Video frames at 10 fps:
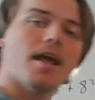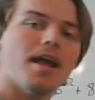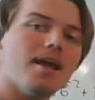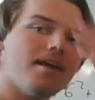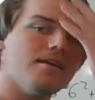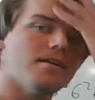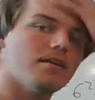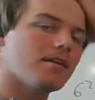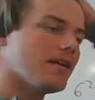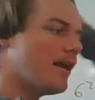A.
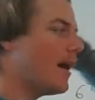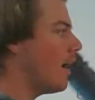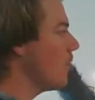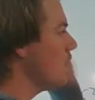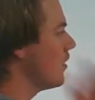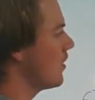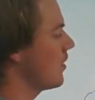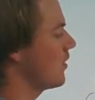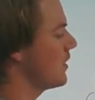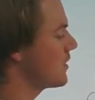Now,
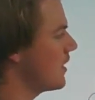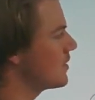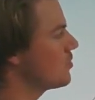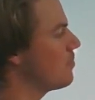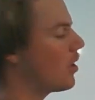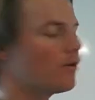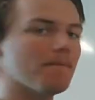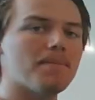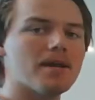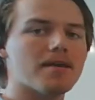let's get to
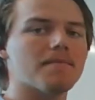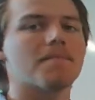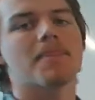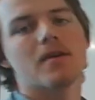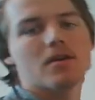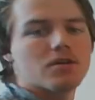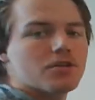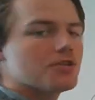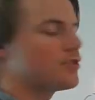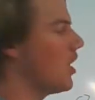part B.
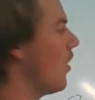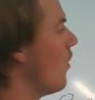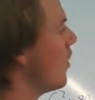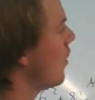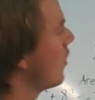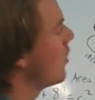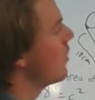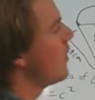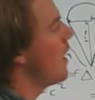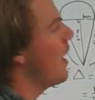So,
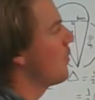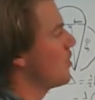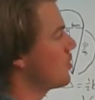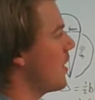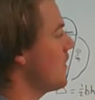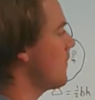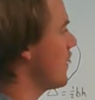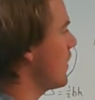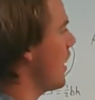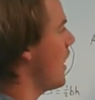now we're just trying to
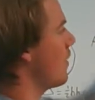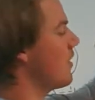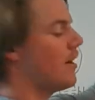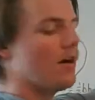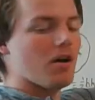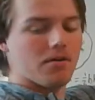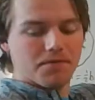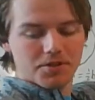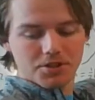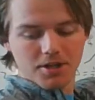find the area of
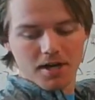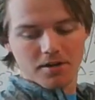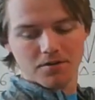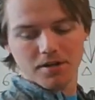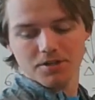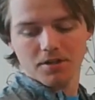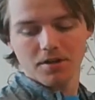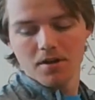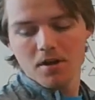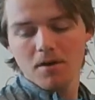the shaded region.
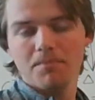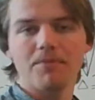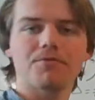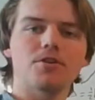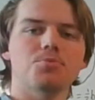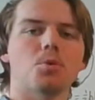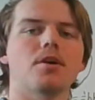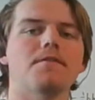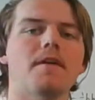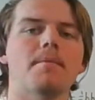But first, we're
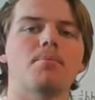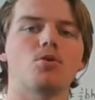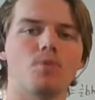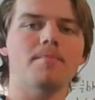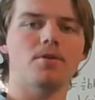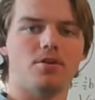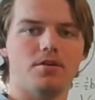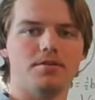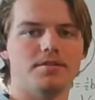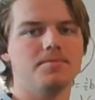going to find the perimeter.
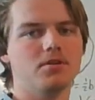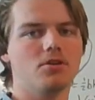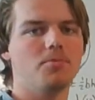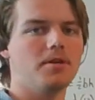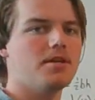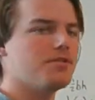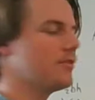It seems a little bit easier.